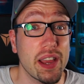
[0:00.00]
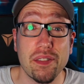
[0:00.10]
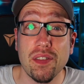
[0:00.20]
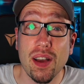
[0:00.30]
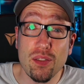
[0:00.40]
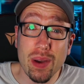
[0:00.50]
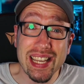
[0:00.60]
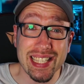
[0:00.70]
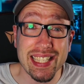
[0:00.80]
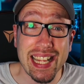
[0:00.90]
5 ways
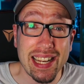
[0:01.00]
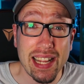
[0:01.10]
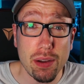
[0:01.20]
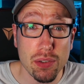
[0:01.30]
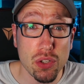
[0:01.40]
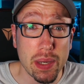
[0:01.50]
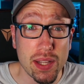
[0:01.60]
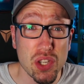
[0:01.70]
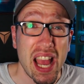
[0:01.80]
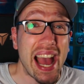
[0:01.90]
to stand out on
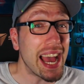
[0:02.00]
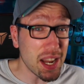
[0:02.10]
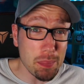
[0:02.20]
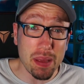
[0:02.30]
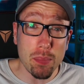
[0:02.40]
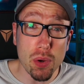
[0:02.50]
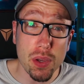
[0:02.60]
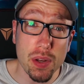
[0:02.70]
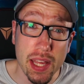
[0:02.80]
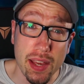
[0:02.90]
Twitch and be more
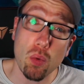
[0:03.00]
unique.